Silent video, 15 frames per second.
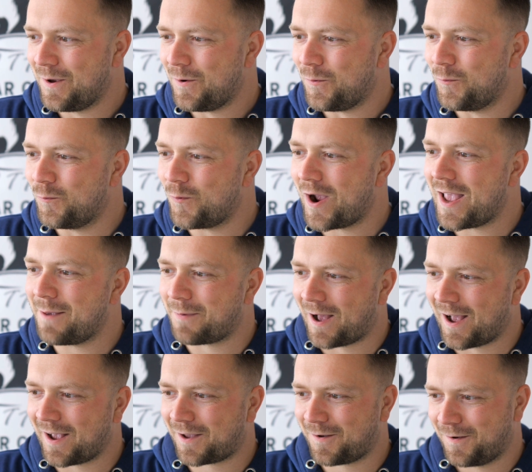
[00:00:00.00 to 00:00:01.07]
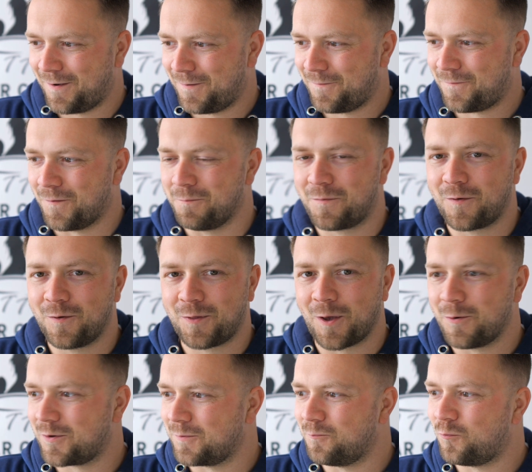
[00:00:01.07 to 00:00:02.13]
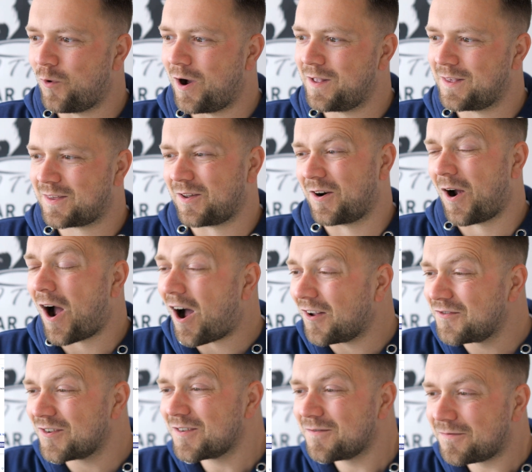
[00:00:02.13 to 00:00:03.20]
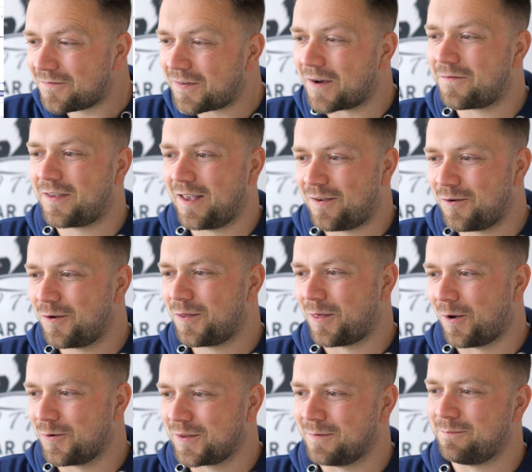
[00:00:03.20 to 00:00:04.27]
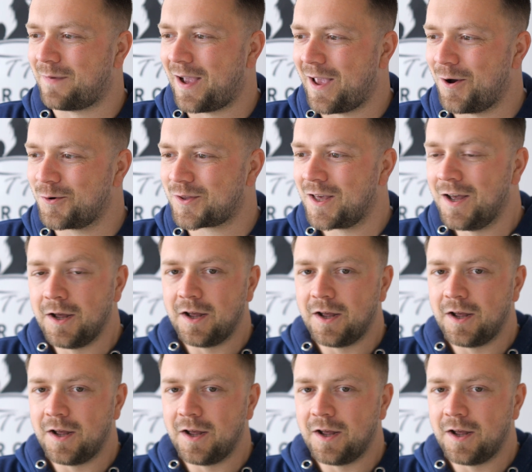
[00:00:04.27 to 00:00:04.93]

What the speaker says: Way back from 2001, it's on 152,000 miles.